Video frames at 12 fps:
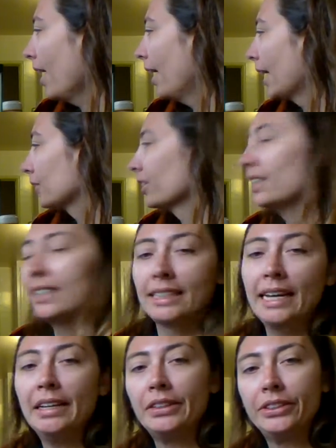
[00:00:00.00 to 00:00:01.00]
And actually
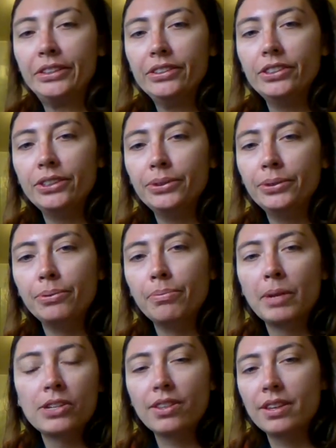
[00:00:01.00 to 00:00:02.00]
snails do
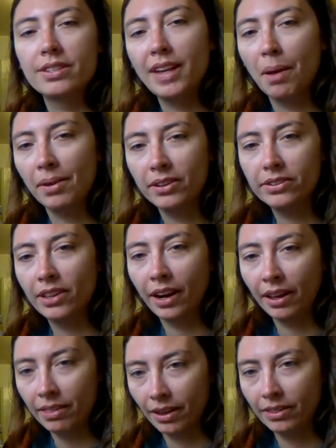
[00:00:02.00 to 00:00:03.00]
much less damage
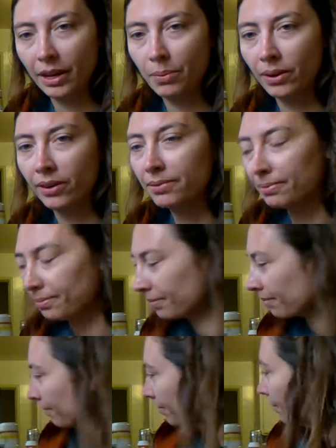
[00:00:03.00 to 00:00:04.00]
than I thought they would.
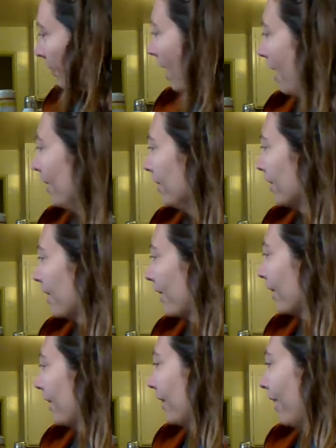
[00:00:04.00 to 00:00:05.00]
And then
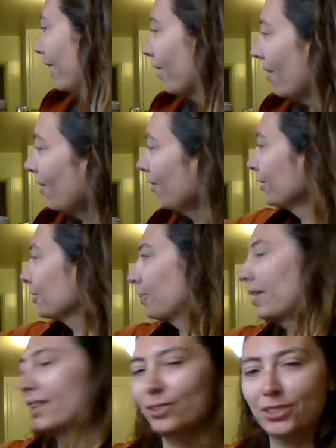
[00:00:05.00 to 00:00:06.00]
suddenly, like, all these
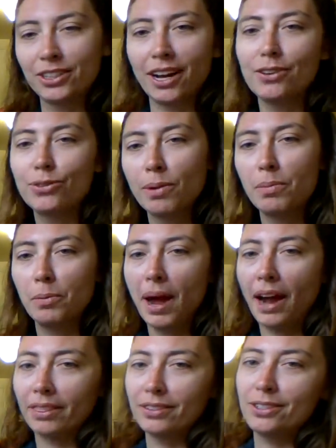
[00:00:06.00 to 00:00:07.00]
plants just got trimmed
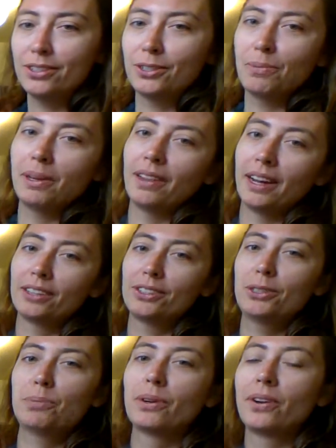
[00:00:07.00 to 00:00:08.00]
back. This used to be like
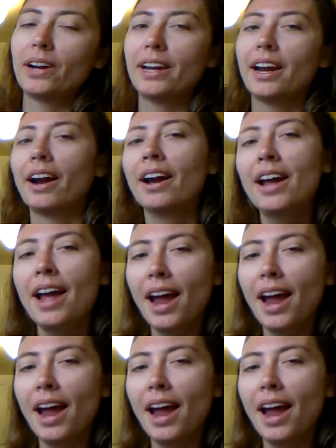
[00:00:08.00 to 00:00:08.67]
super green here.